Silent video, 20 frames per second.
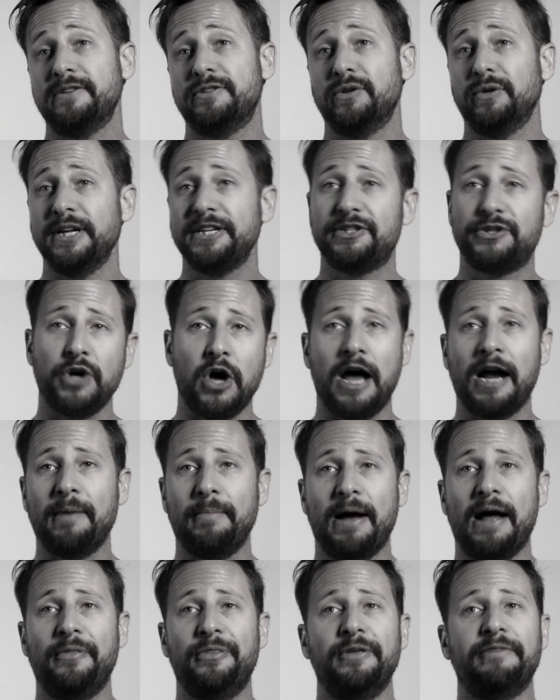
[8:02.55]
So let's talk
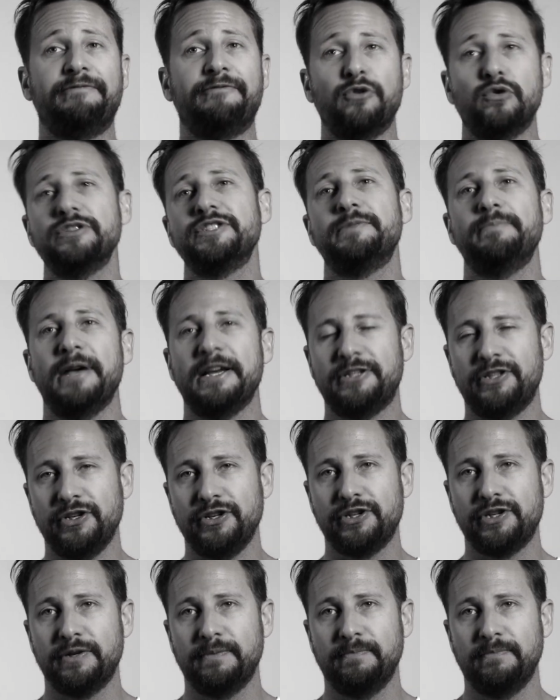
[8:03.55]
about the first
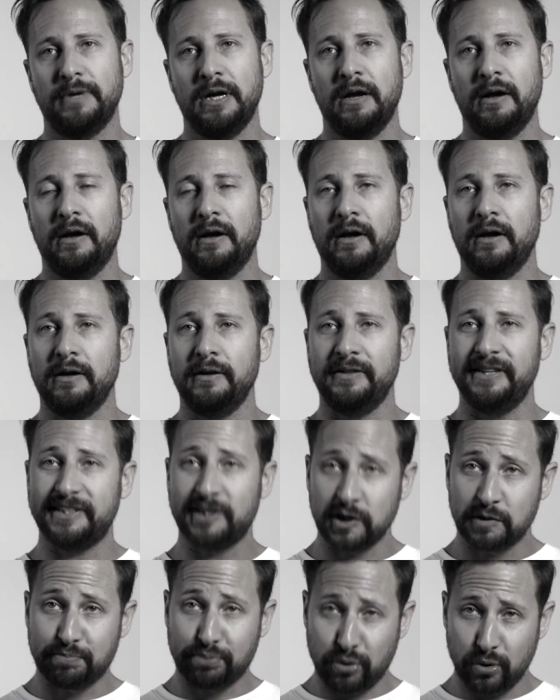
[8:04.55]
message. This
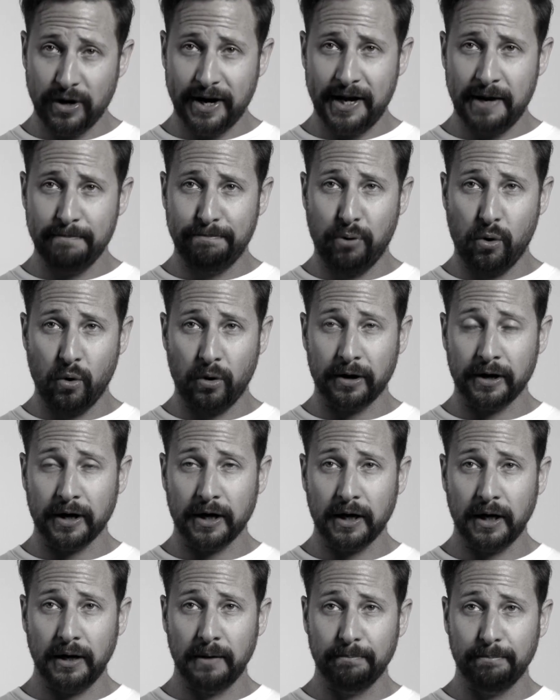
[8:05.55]
is pretty
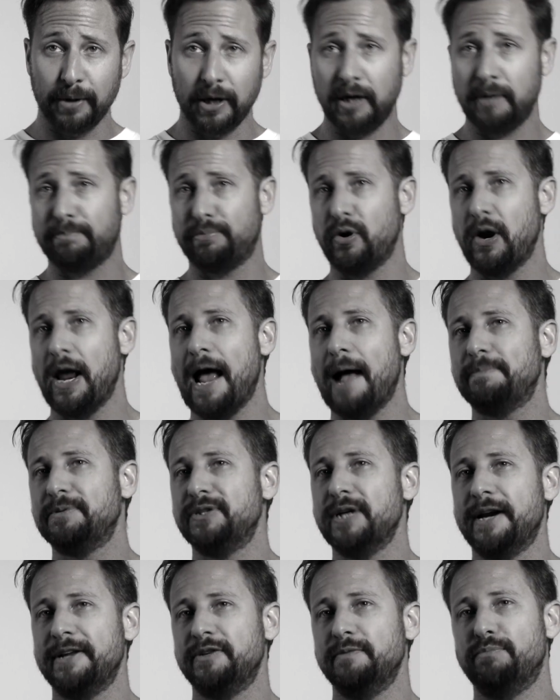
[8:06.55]
important, but perhaps
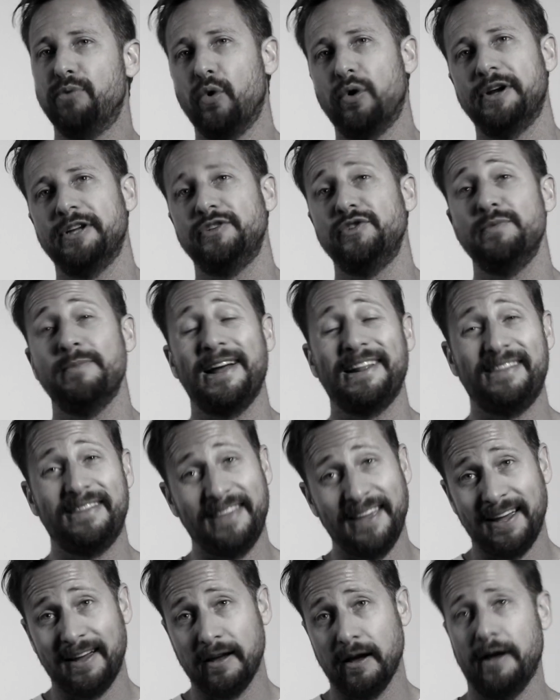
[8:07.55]
not as important as you might
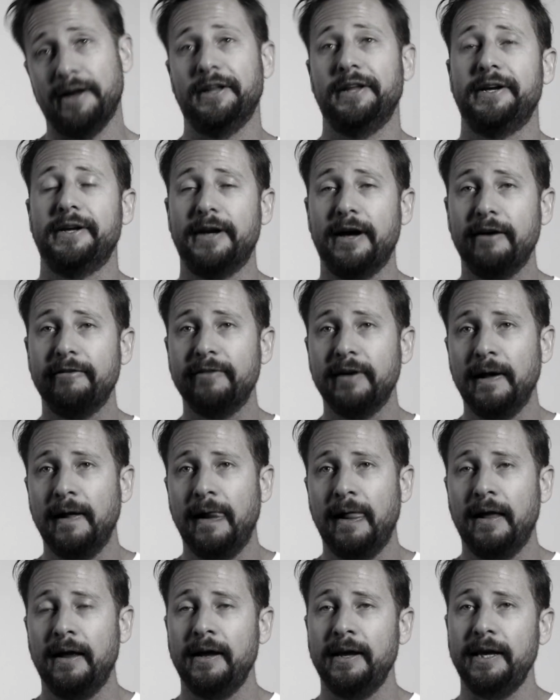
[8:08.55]
think, oddly enough.
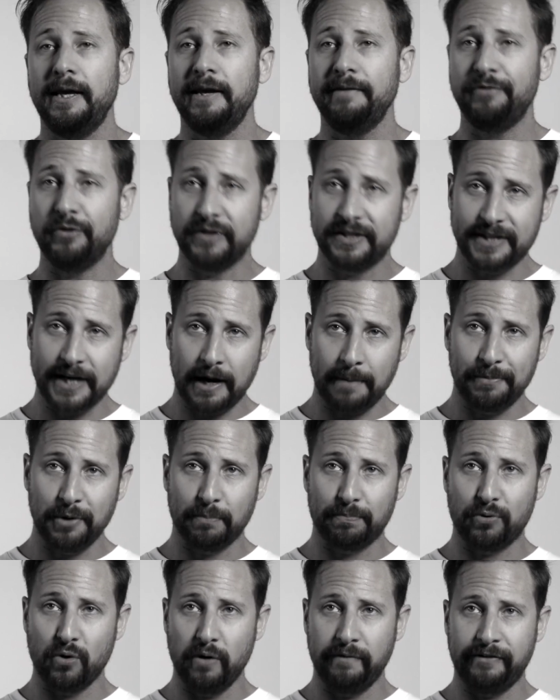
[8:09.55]
If you set up your
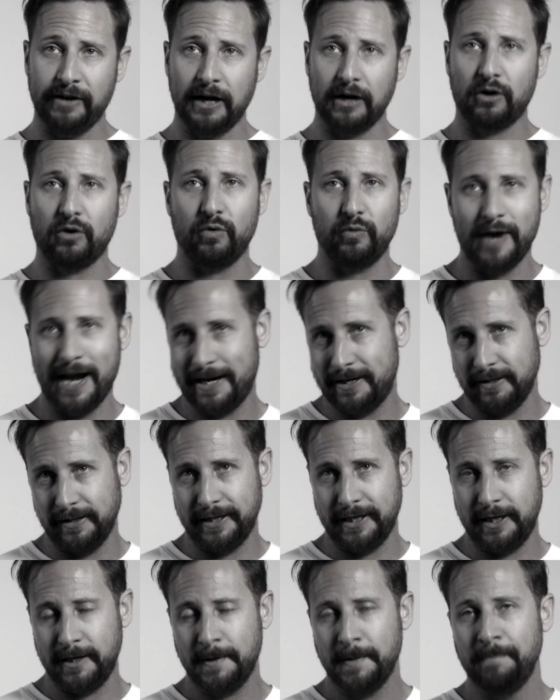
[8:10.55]
profile
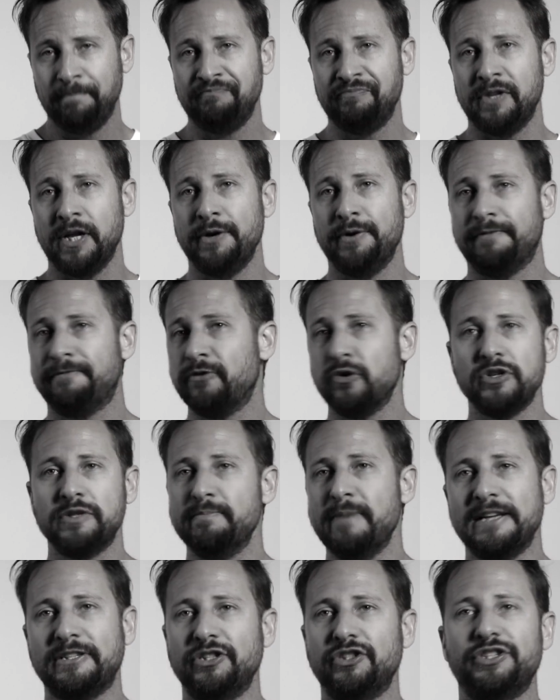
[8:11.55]
correctly, then your first
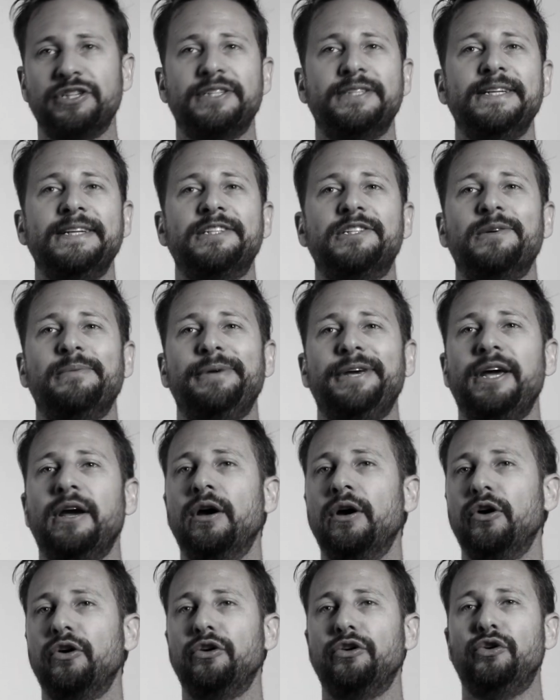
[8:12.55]
message just needs to be
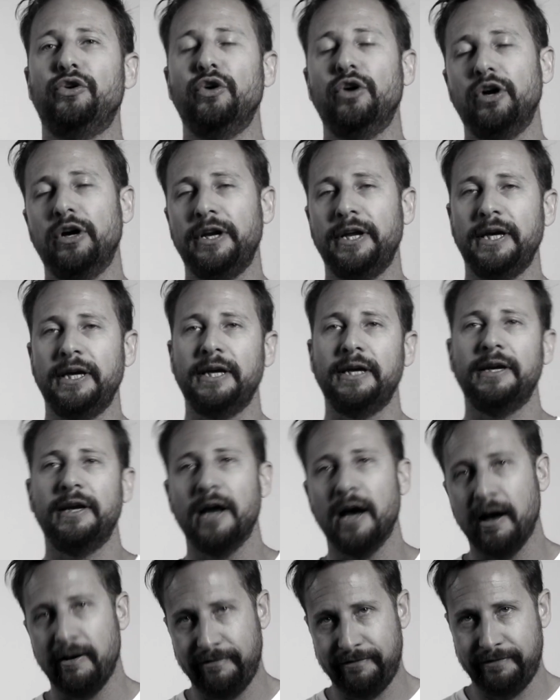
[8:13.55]
good
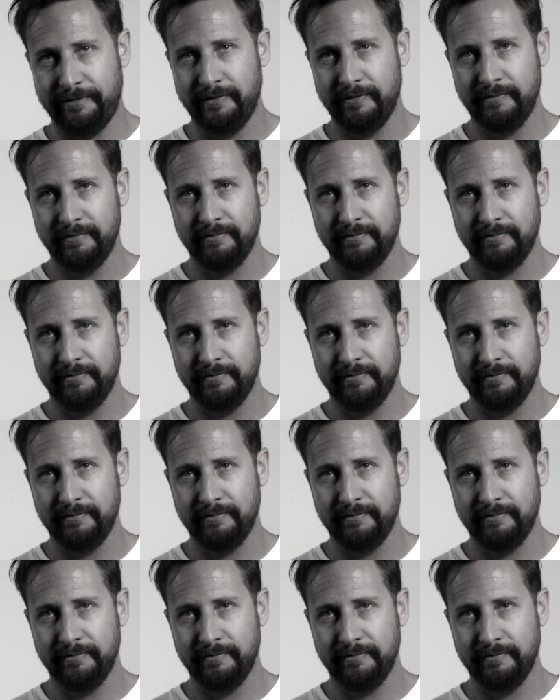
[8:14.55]
enough,